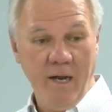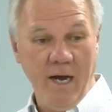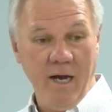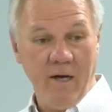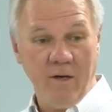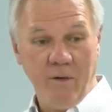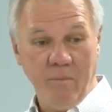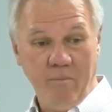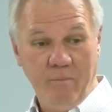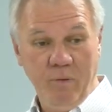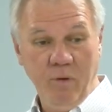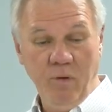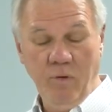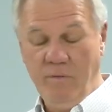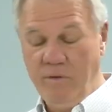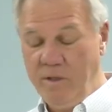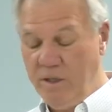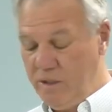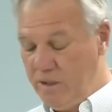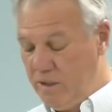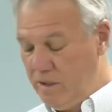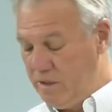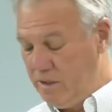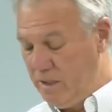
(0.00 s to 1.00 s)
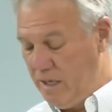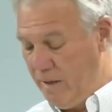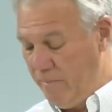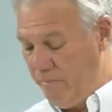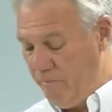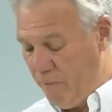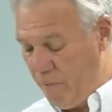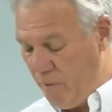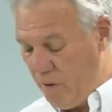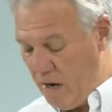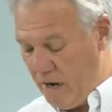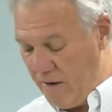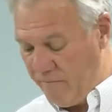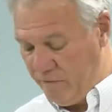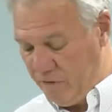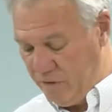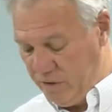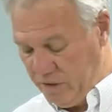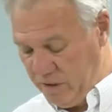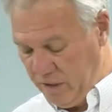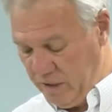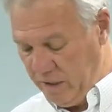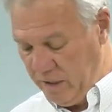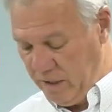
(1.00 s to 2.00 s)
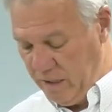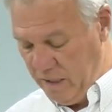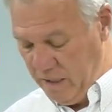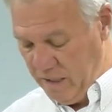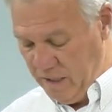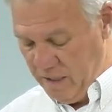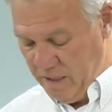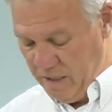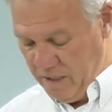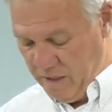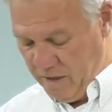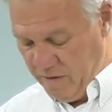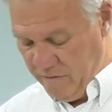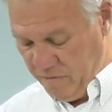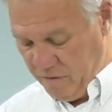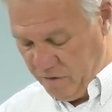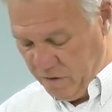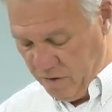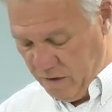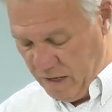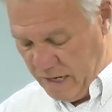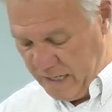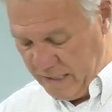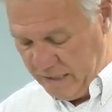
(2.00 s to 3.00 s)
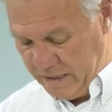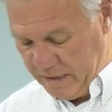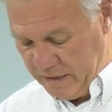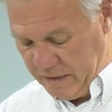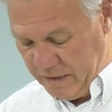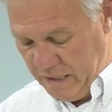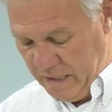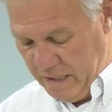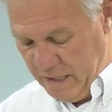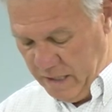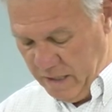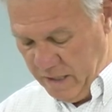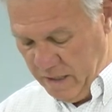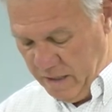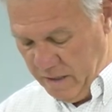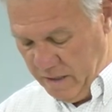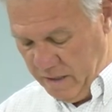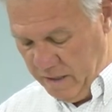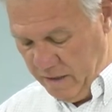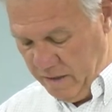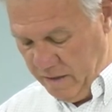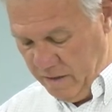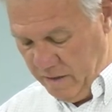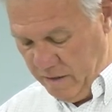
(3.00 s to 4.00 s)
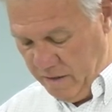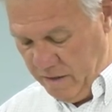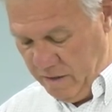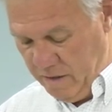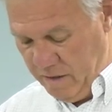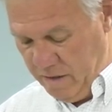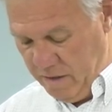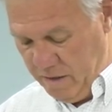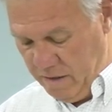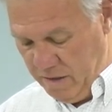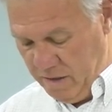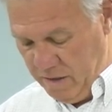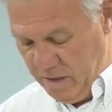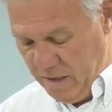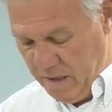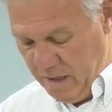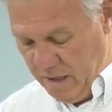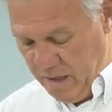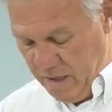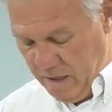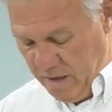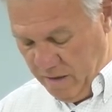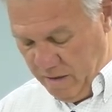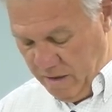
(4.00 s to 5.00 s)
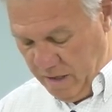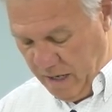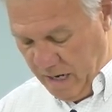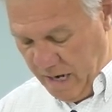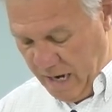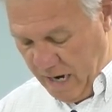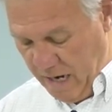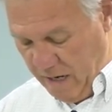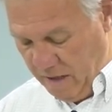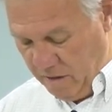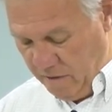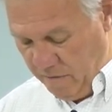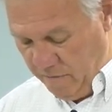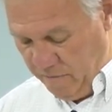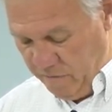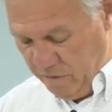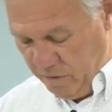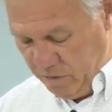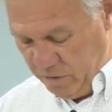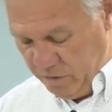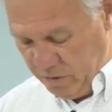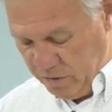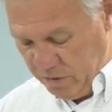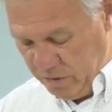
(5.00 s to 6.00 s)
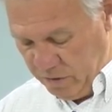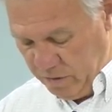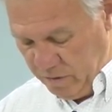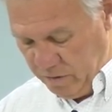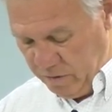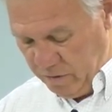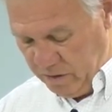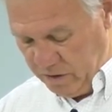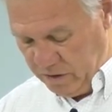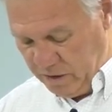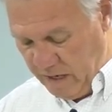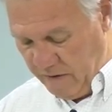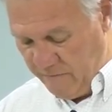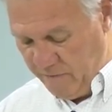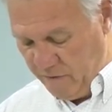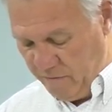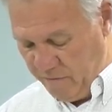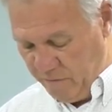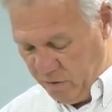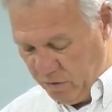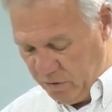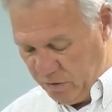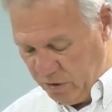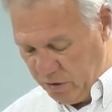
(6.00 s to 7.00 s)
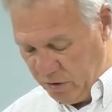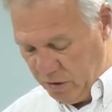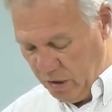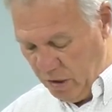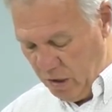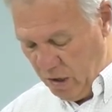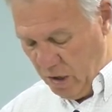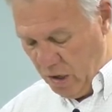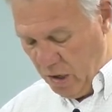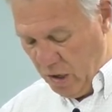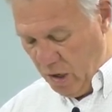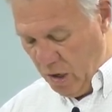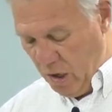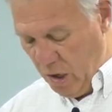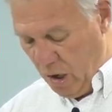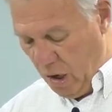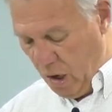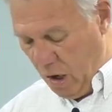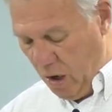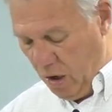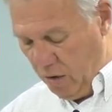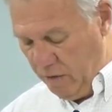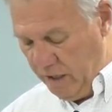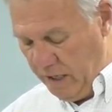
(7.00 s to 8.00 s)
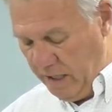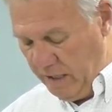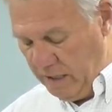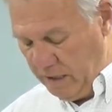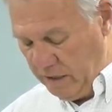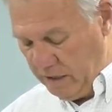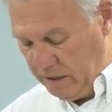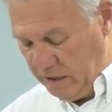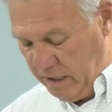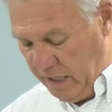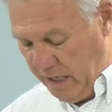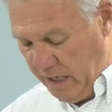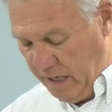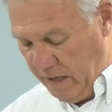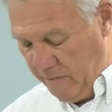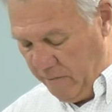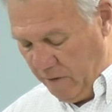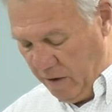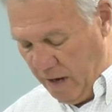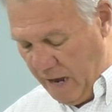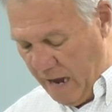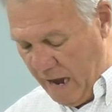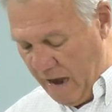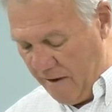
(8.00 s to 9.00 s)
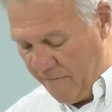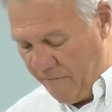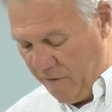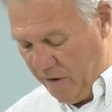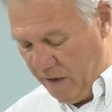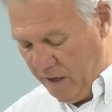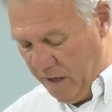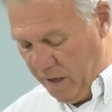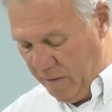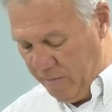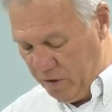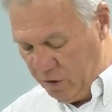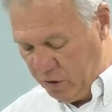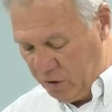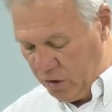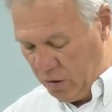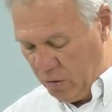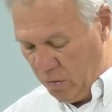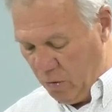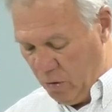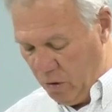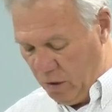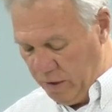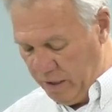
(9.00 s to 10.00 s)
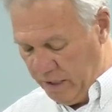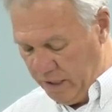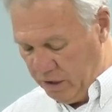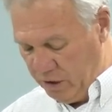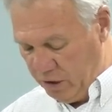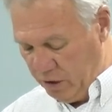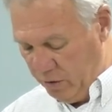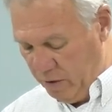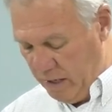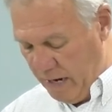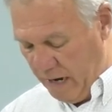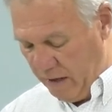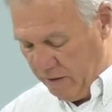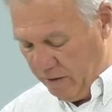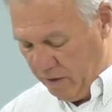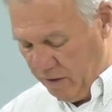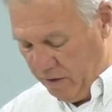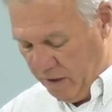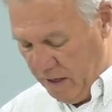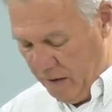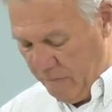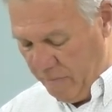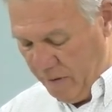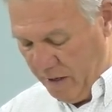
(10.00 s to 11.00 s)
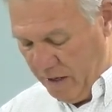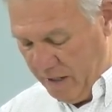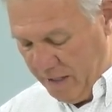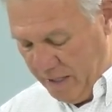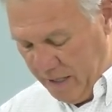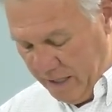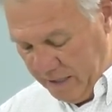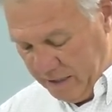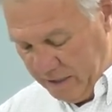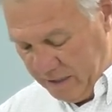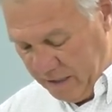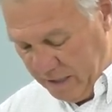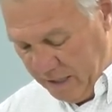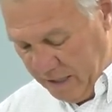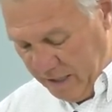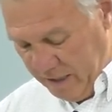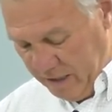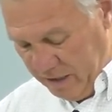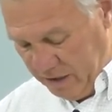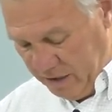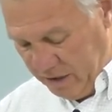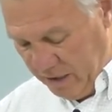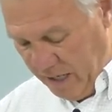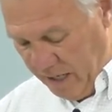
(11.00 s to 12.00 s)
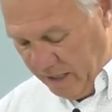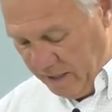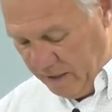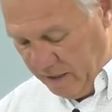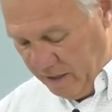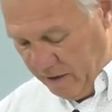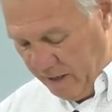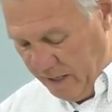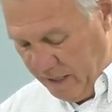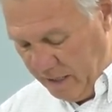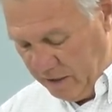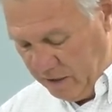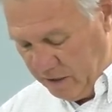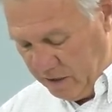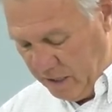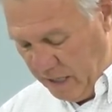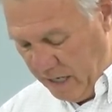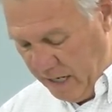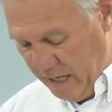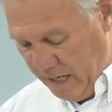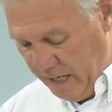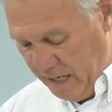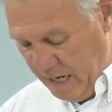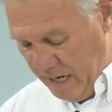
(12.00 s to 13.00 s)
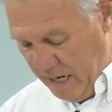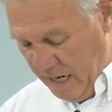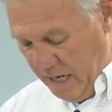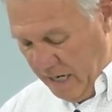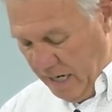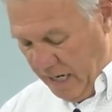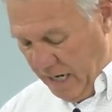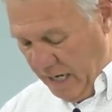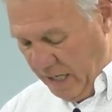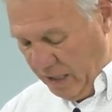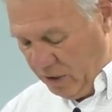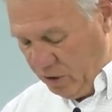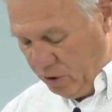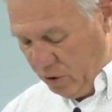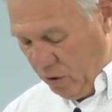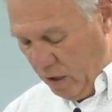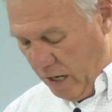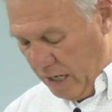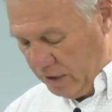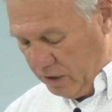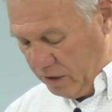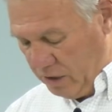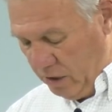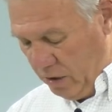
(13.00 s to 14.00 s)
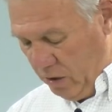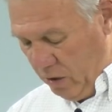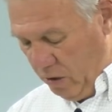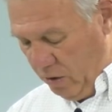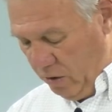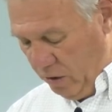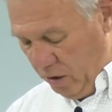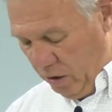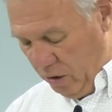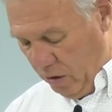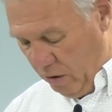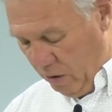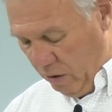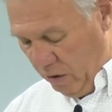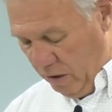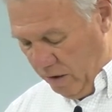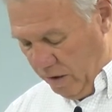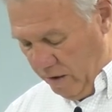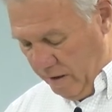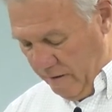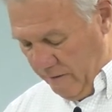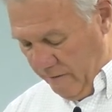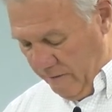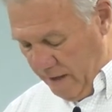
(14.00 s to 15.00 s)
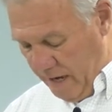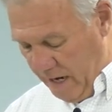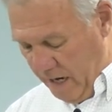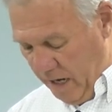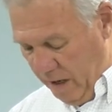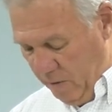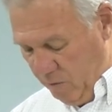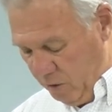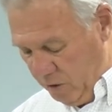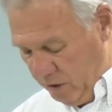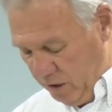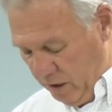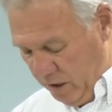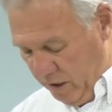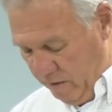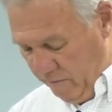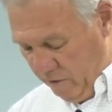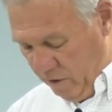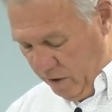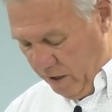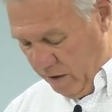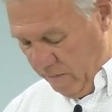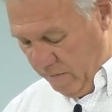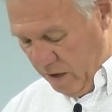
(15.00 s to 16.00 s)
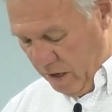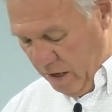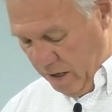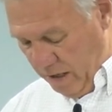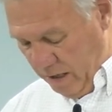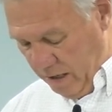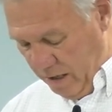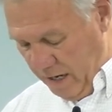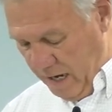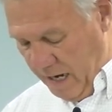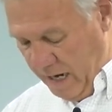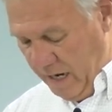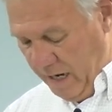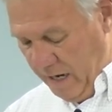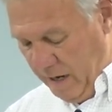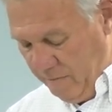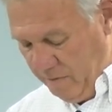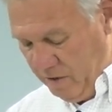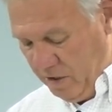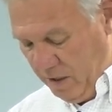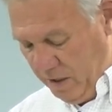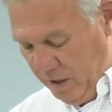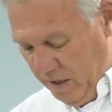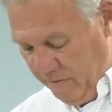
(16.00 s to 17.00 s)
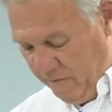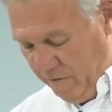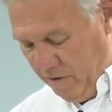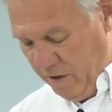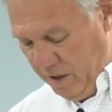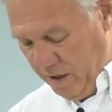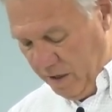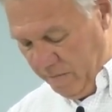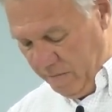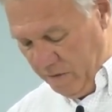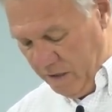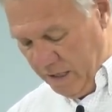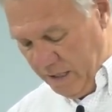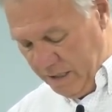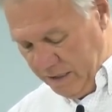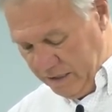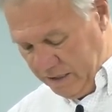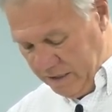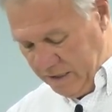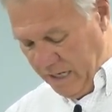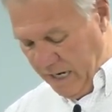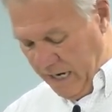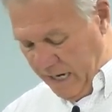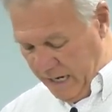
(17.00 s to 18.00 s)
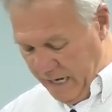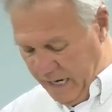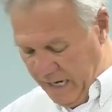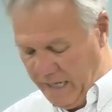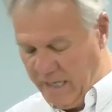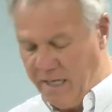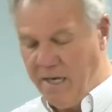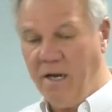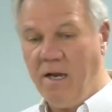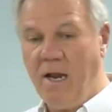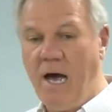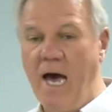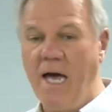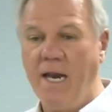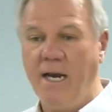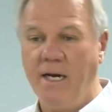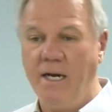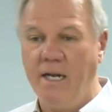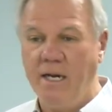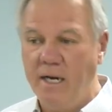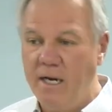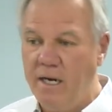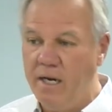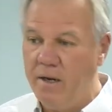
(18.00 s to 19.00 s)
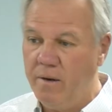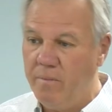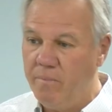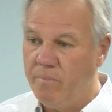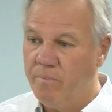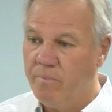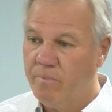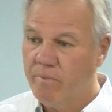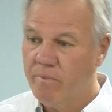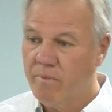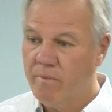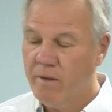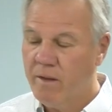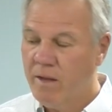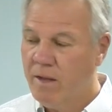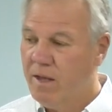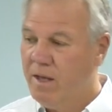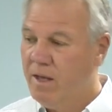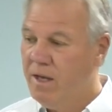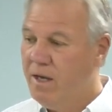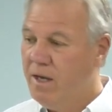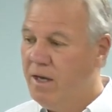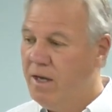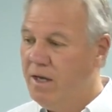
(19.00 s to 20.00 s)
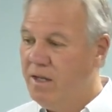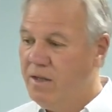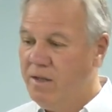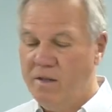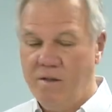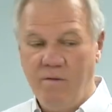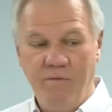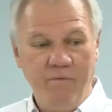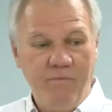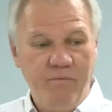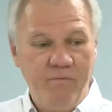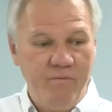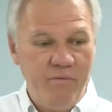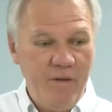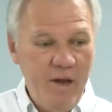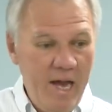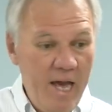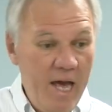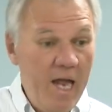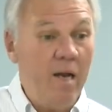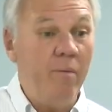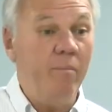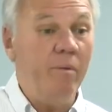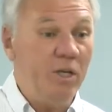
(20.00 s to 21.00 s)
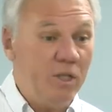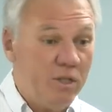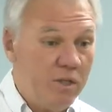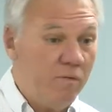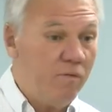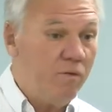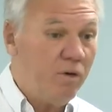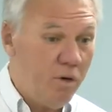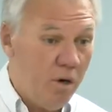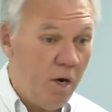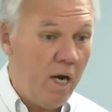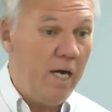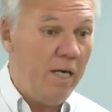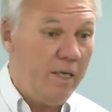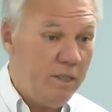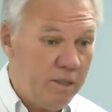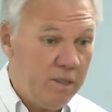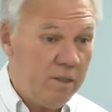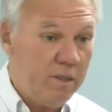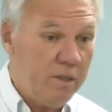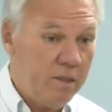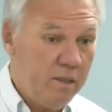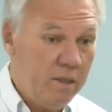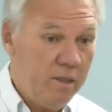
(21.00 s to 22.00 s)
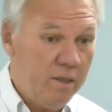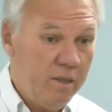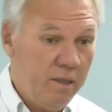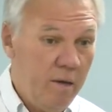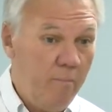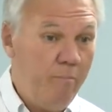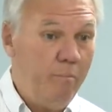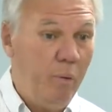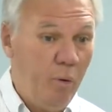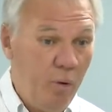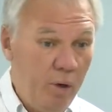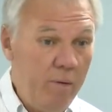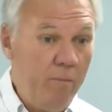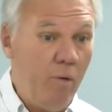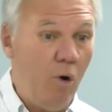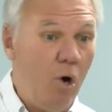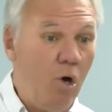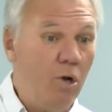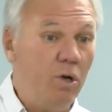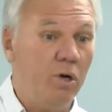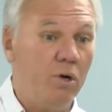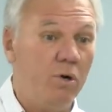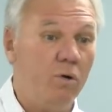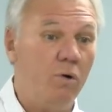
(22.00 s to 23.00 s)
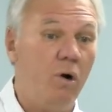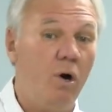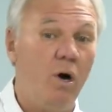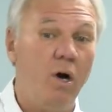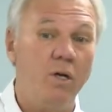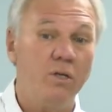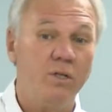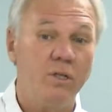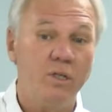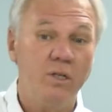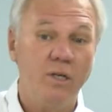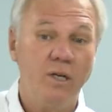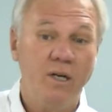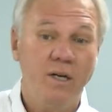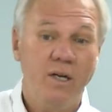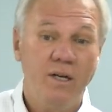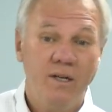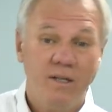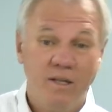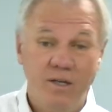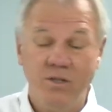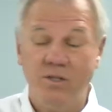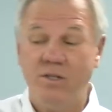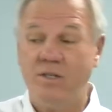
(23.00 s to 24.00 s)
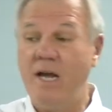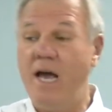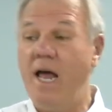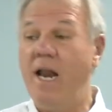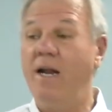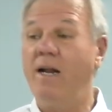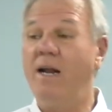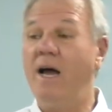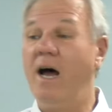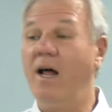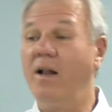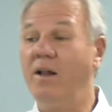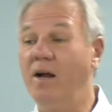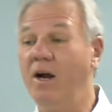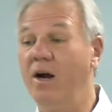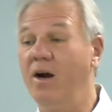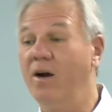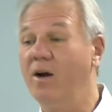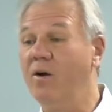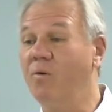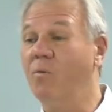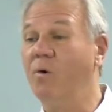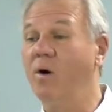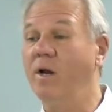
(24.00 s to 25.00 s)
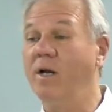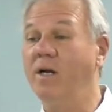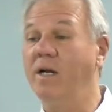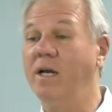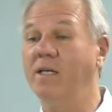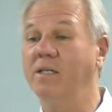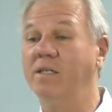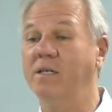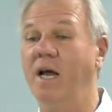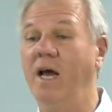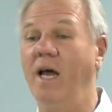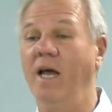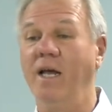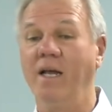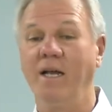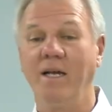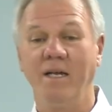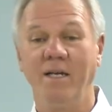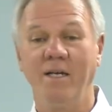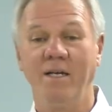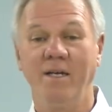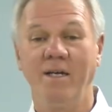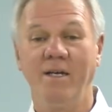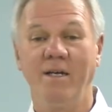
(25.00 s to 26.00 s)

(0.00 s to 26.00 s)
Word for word: Now, to prove this is a prophecy of Christ, the, the eighth verse, the seventh verse. All they that see him laugh at him in scorn. They shoot out their lip and they shake their heads, saying, He trusted on the Lord that he would deliver him. Let him deliver him, seeing he delighted in him. The enemies of Christ that put him on the cross, they're standing down there, and what did they say?